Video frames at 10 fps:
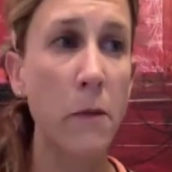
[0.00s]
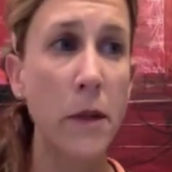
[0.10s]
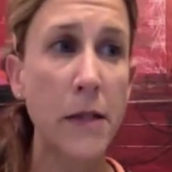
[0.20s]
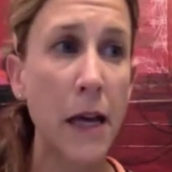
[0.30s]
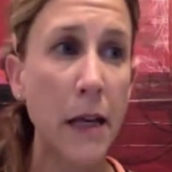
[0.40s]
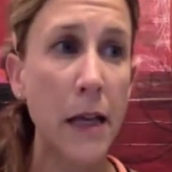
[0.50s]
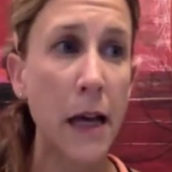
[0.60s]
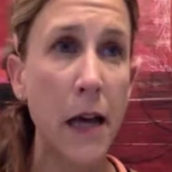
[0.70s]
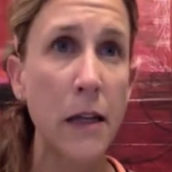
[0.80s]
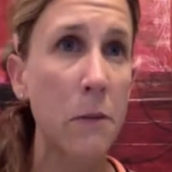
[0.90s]
But the second day
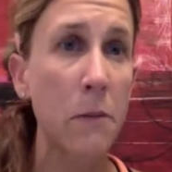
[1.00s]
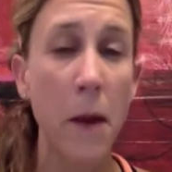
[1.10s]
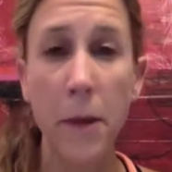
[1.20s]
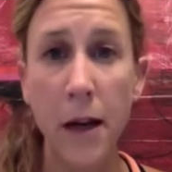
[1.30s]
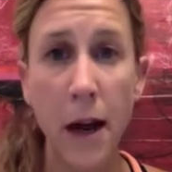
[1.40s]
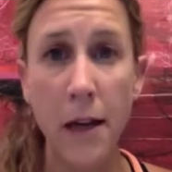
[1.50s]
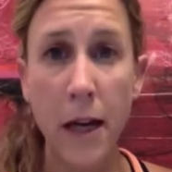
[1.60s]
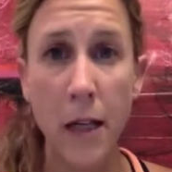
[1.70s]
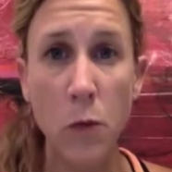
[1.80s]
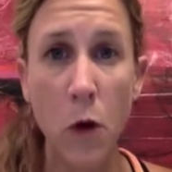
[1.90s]
I did a
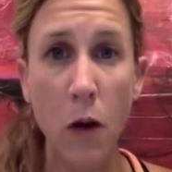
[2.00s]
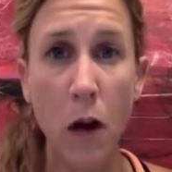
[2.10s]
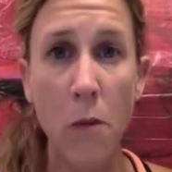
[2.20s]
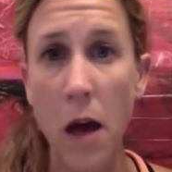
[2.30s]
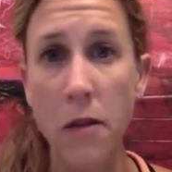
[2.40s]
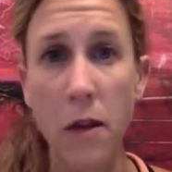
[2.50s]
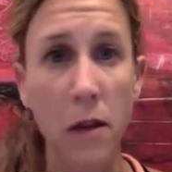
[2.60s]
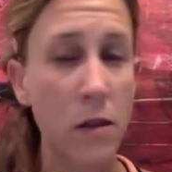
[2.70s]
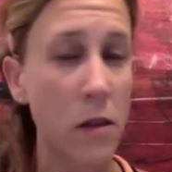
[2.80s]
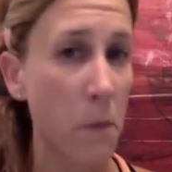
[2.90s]
P90X program and
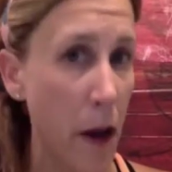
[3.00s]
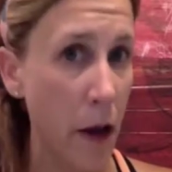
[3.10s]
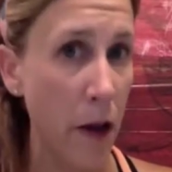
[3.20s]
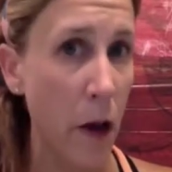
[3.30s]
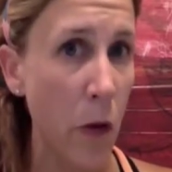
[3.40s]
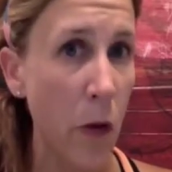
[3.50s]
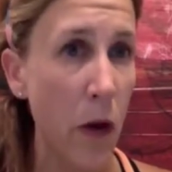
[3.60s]
then some PIO.